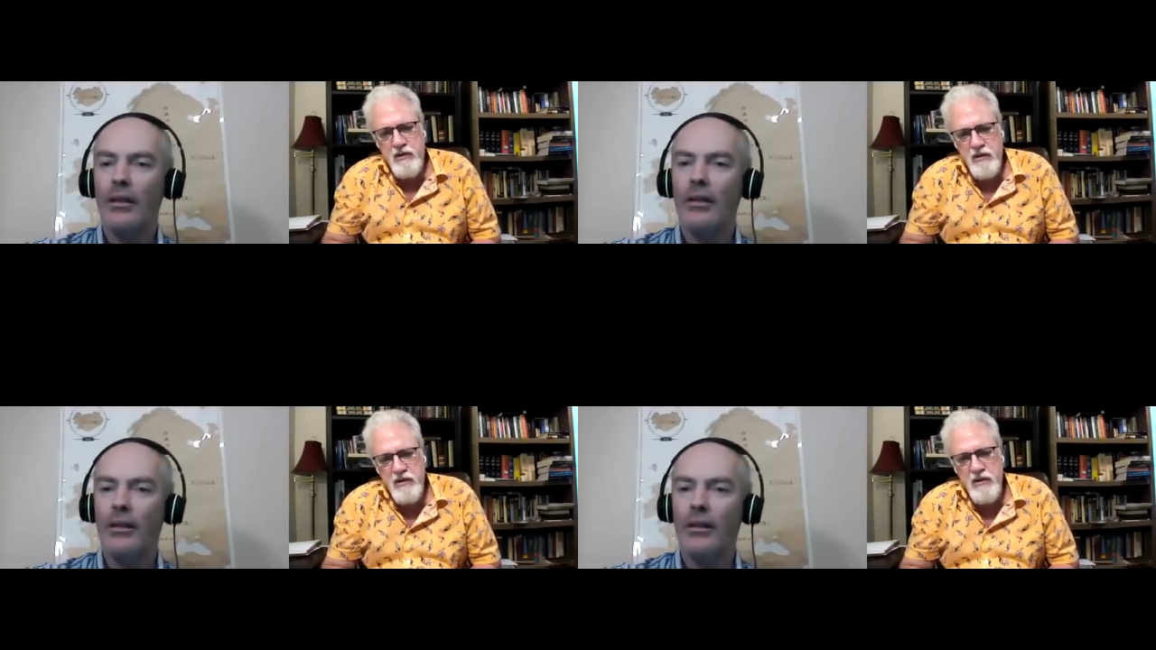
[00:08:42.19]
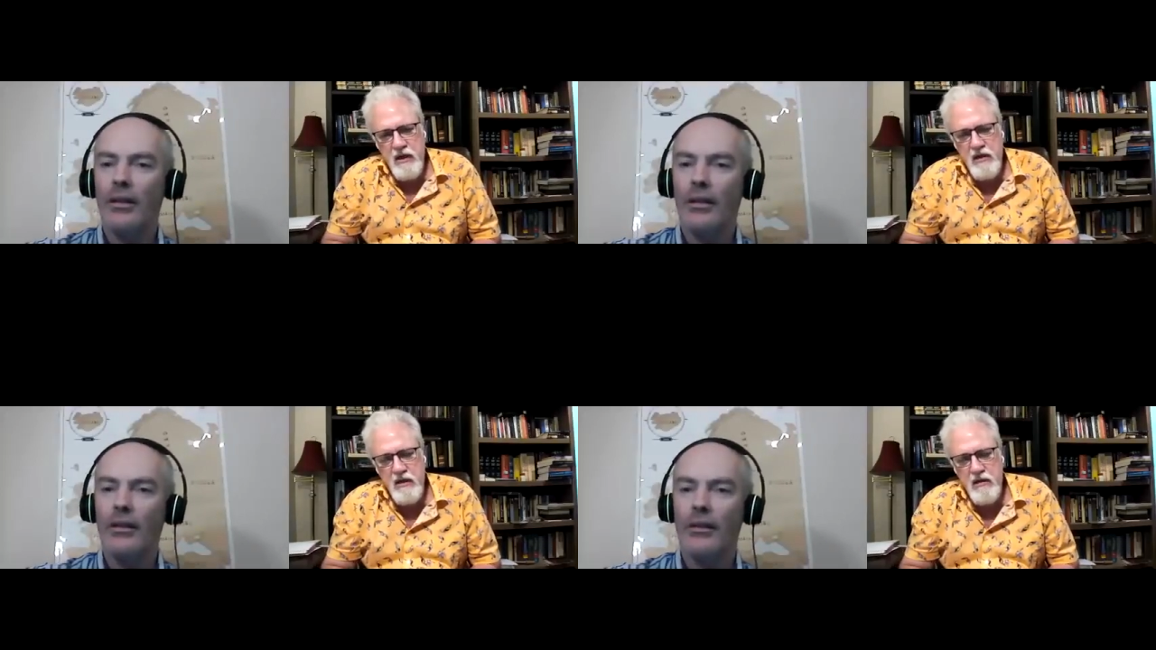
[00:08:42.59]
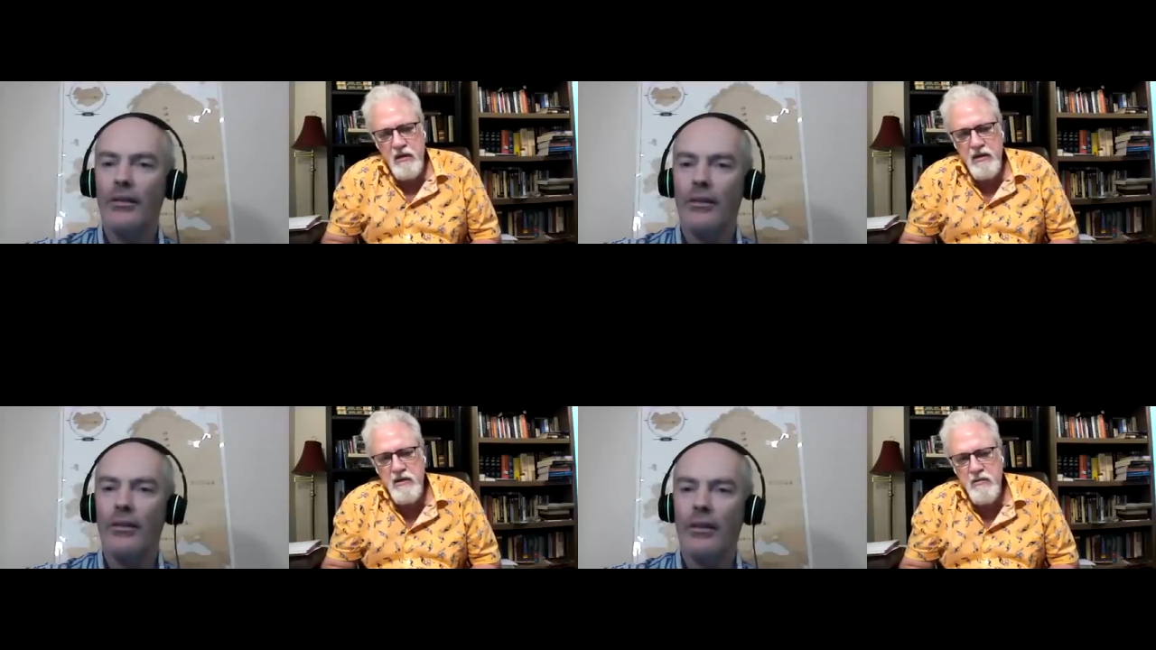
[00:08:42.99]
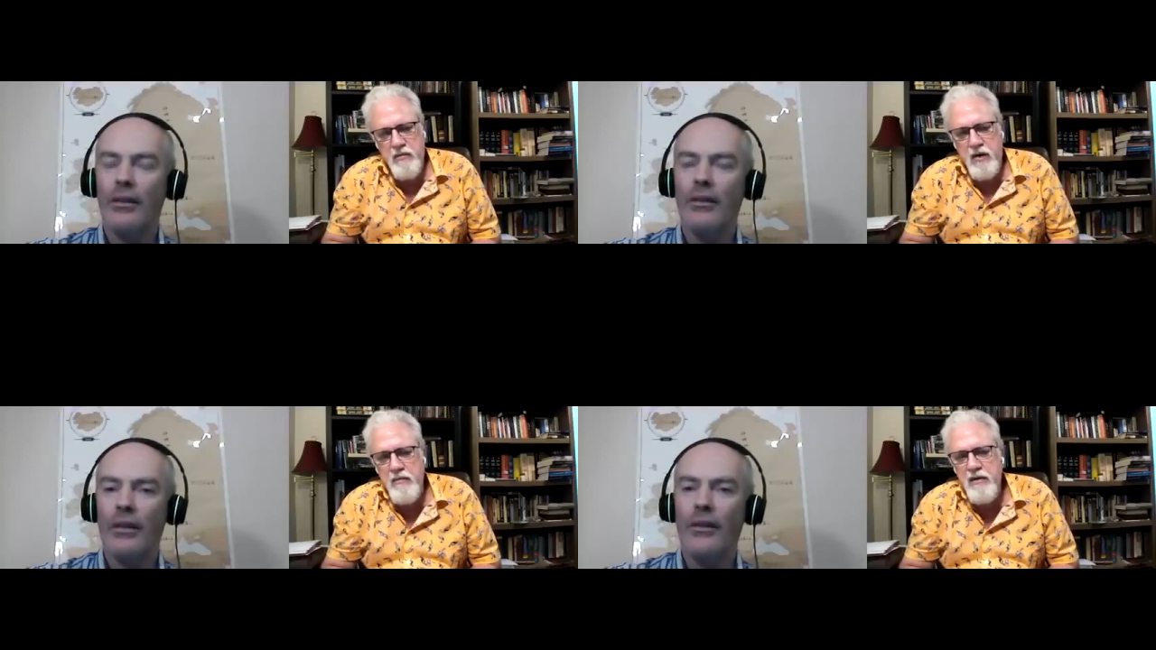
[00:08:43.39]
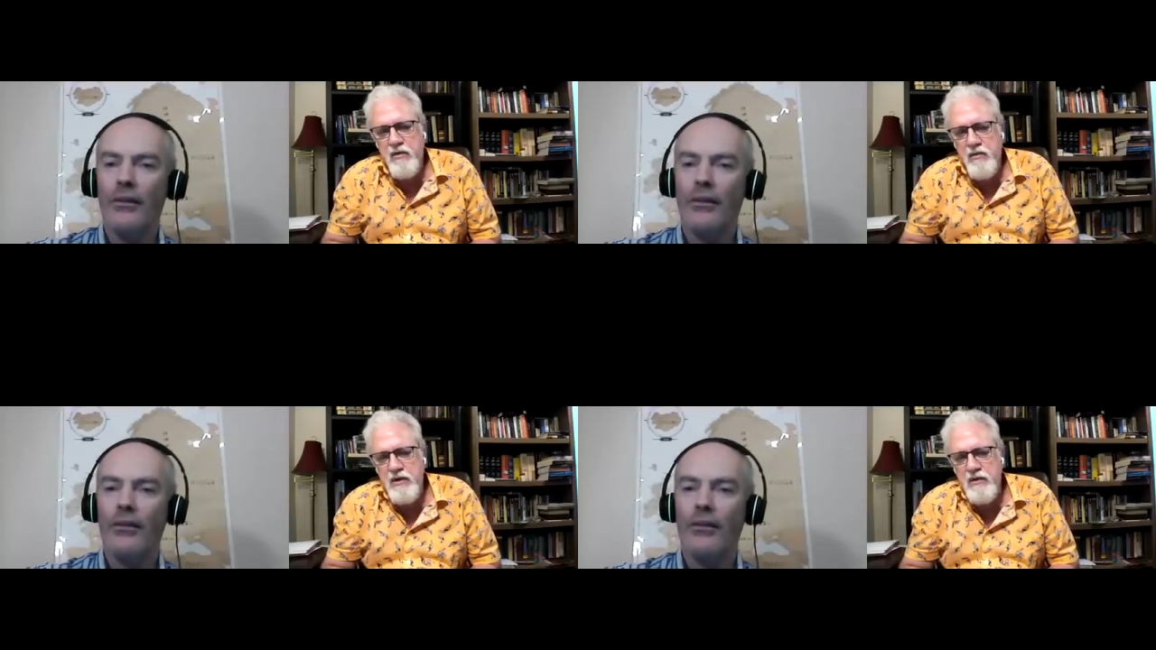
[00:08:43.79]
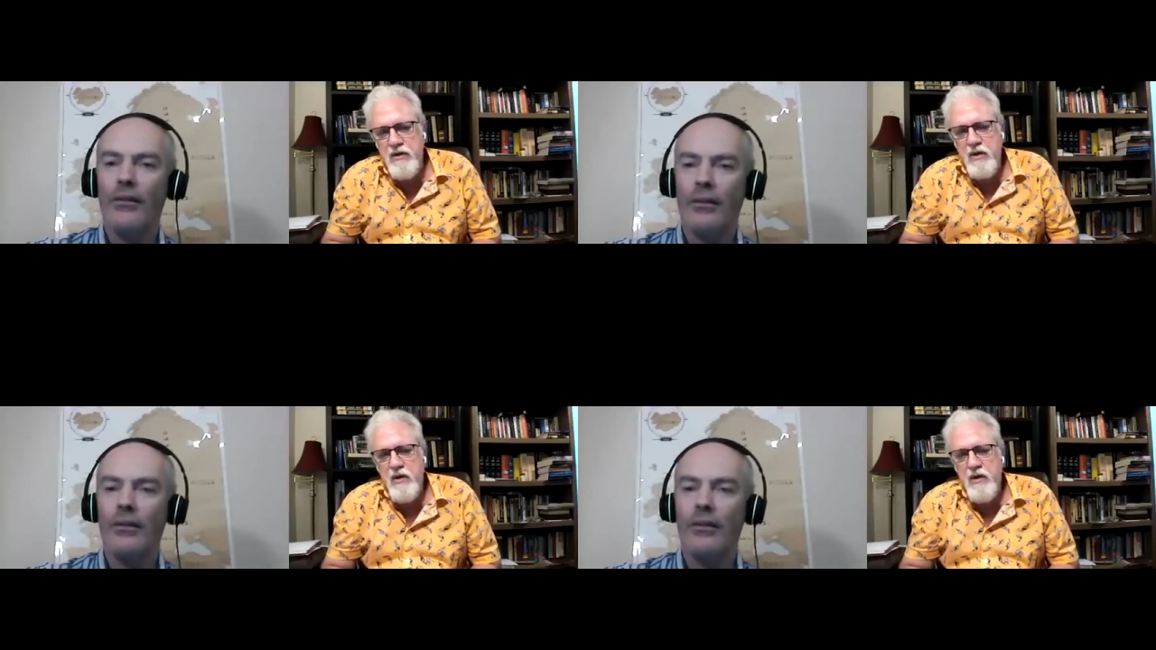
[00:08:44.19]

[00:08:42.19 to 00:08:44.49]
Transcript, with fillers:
Speaker 1: on this date. And this is probably the reason